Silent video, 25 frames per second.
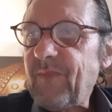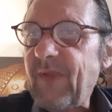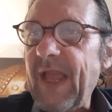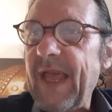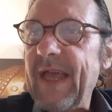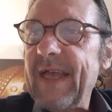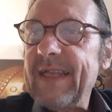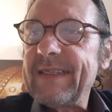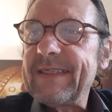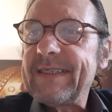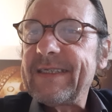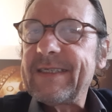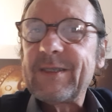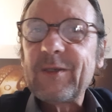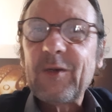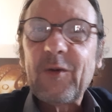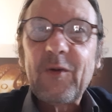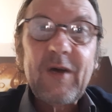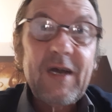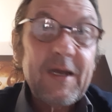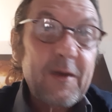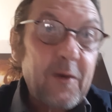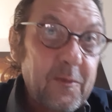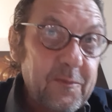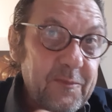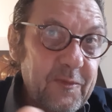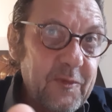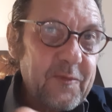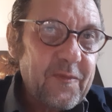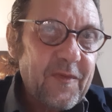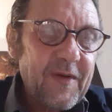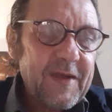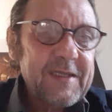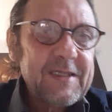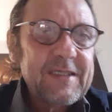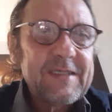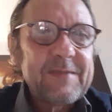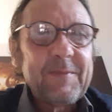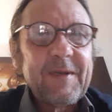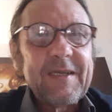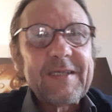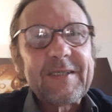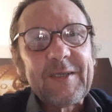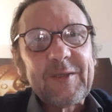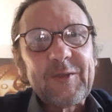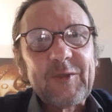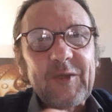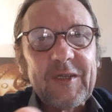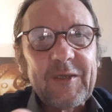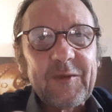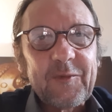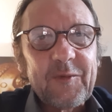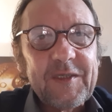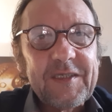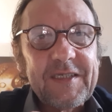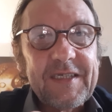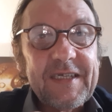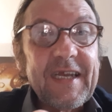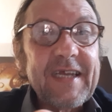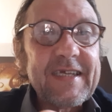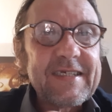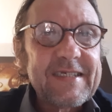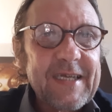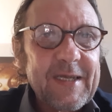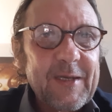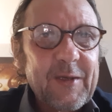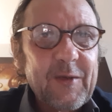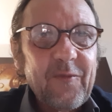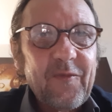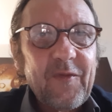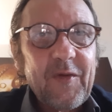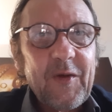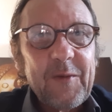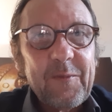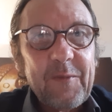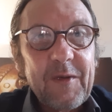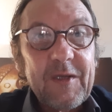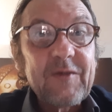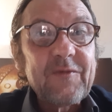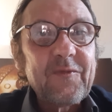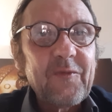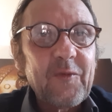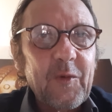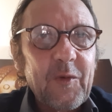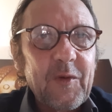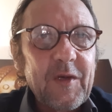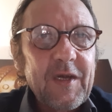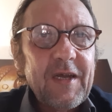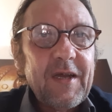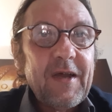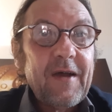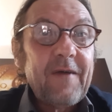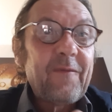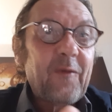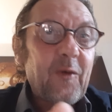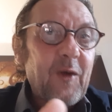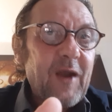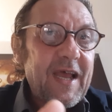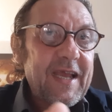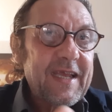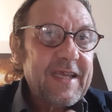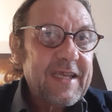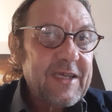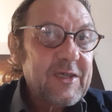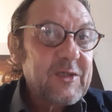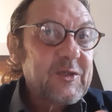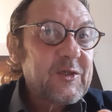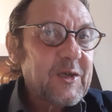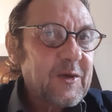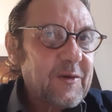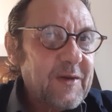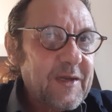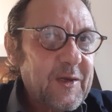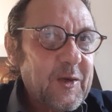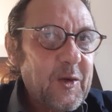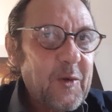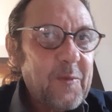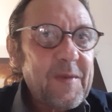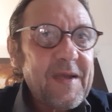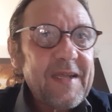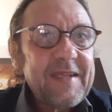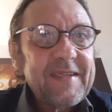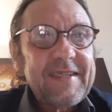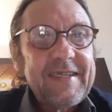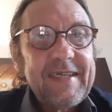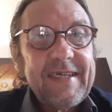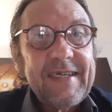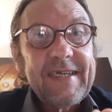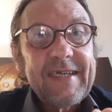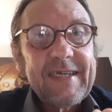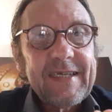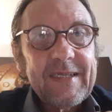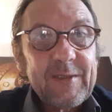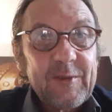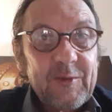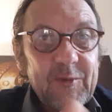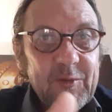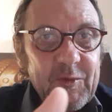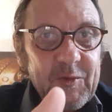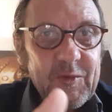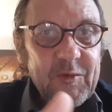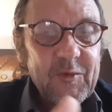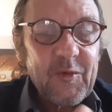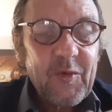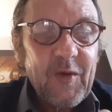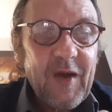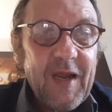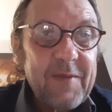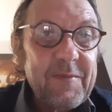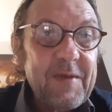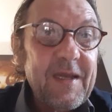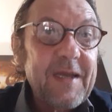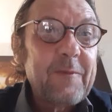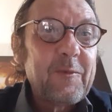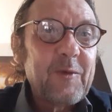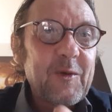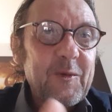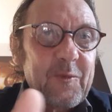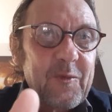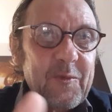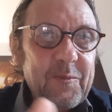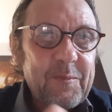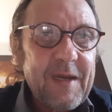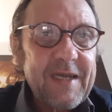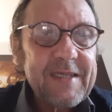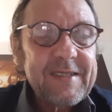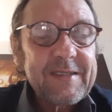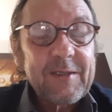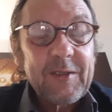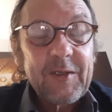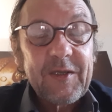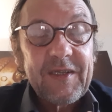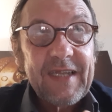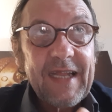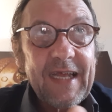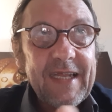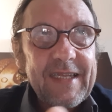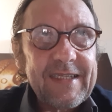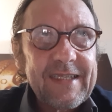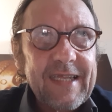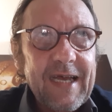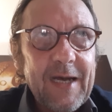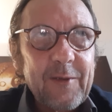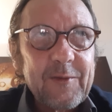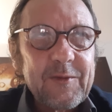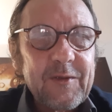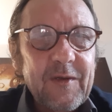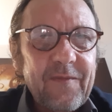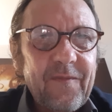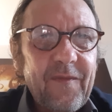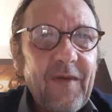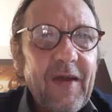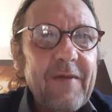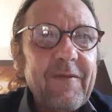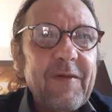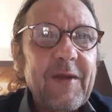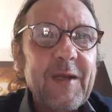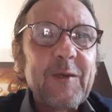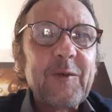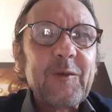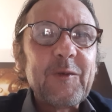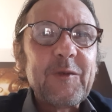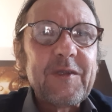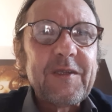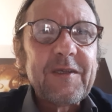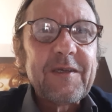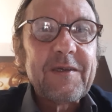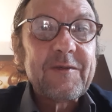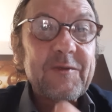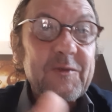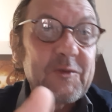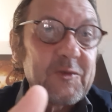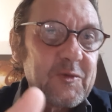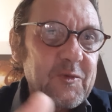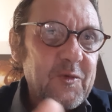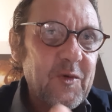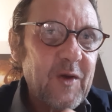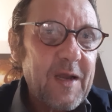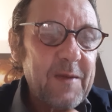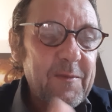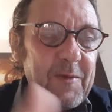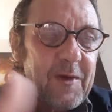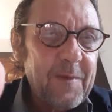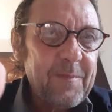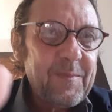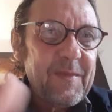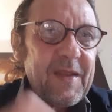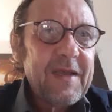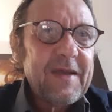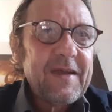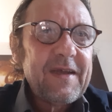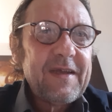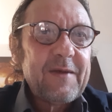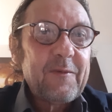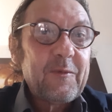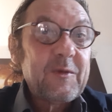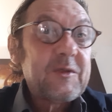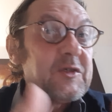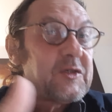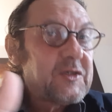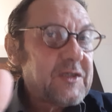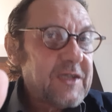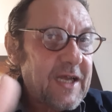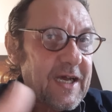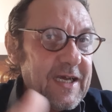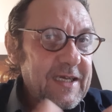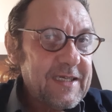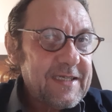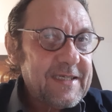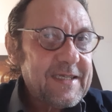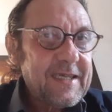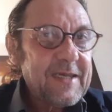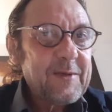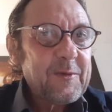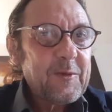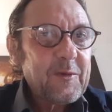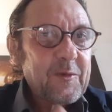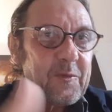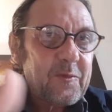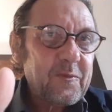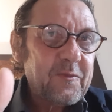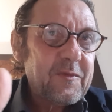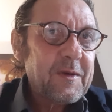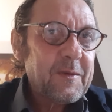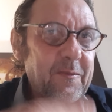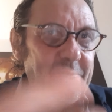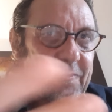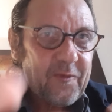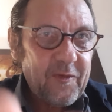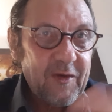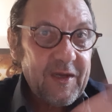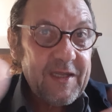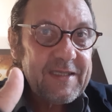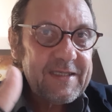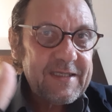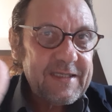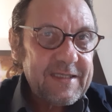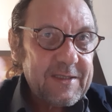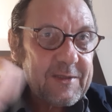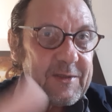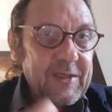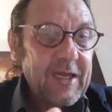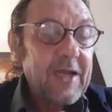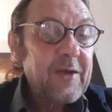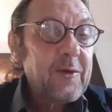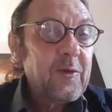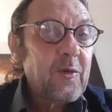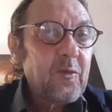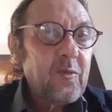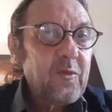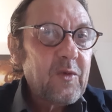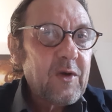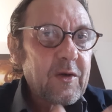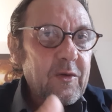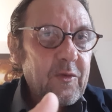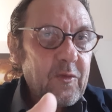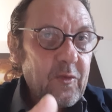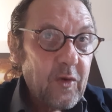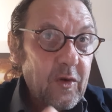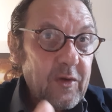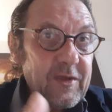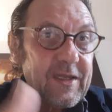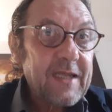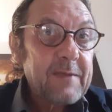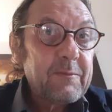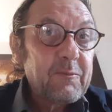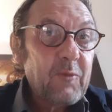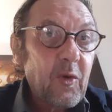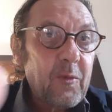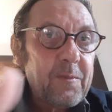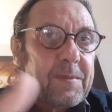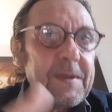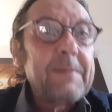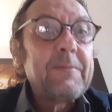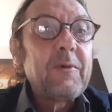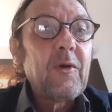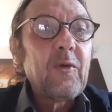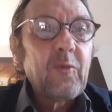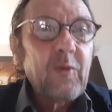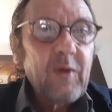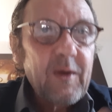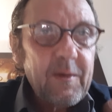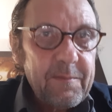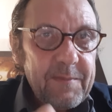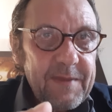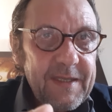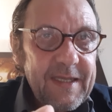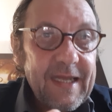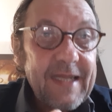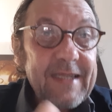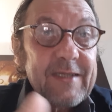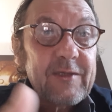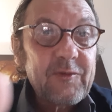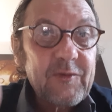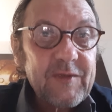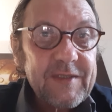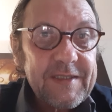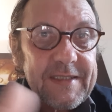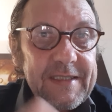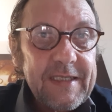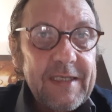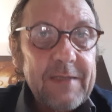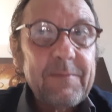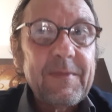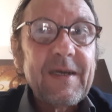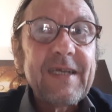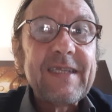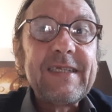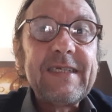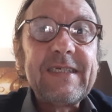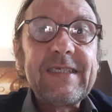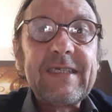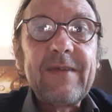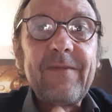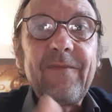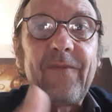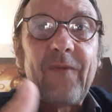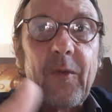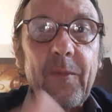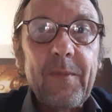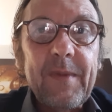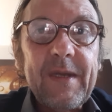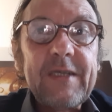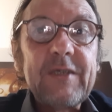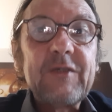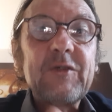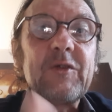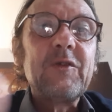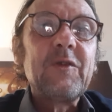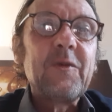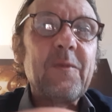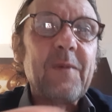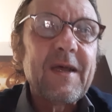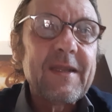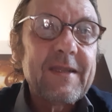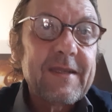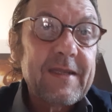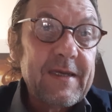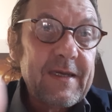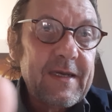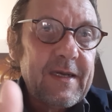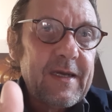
And so I hope you find this message interesting. I thank you very much for liking, sharing, commenting, and subscribing. We passed the 9,500 subscribers, which is nice. Hopefully this channel will grow, that more people will be interested by this information about